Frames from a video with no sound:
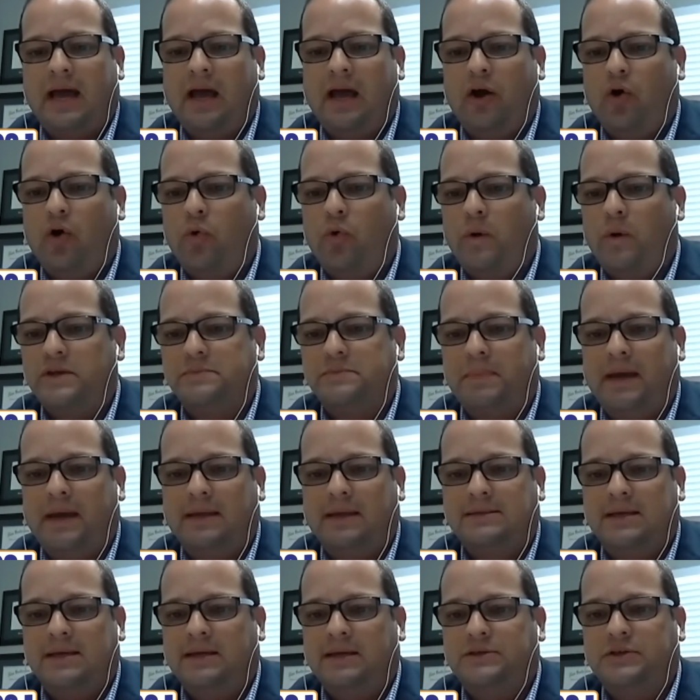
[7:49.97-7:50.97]
I always pay
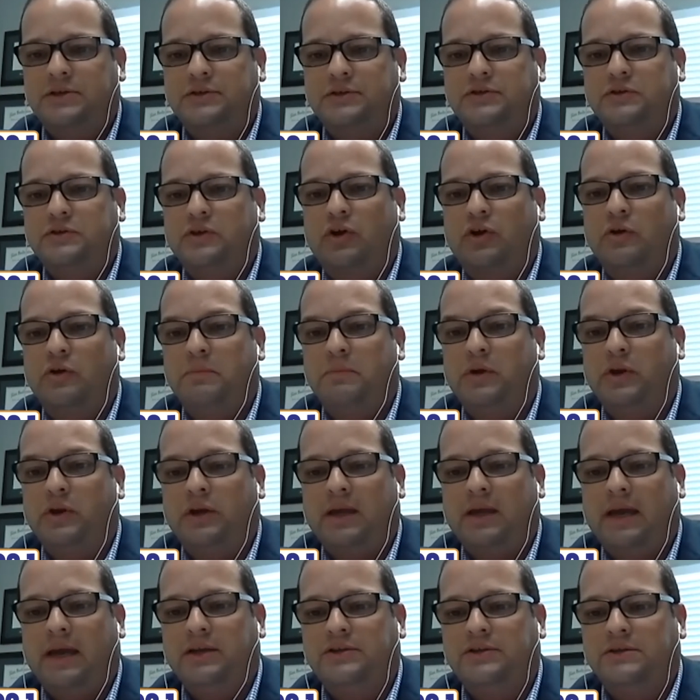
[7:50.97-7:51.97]
attention to the
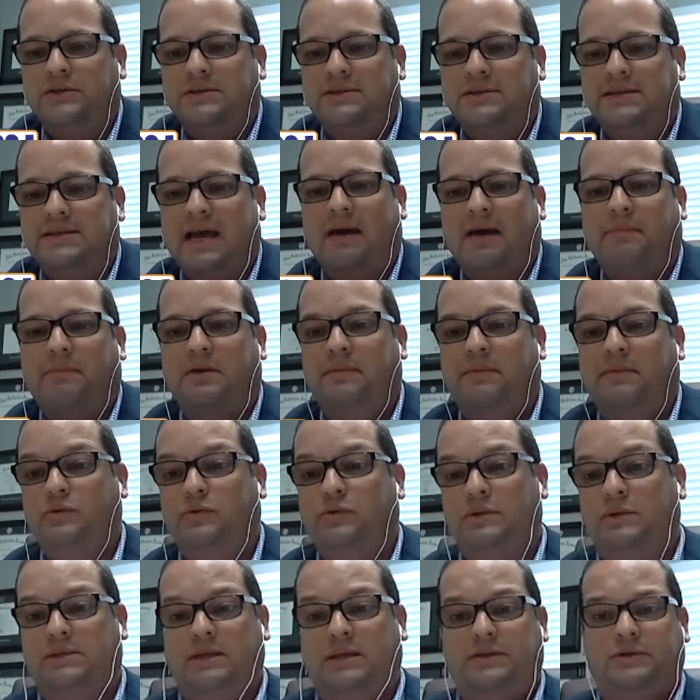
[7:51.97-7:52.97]
communications that's happening
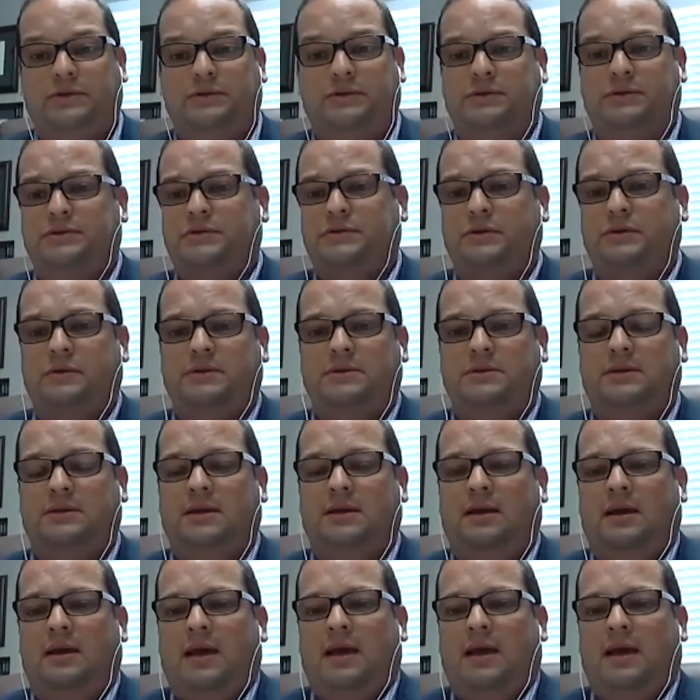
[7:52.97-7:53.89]
between teachers and students.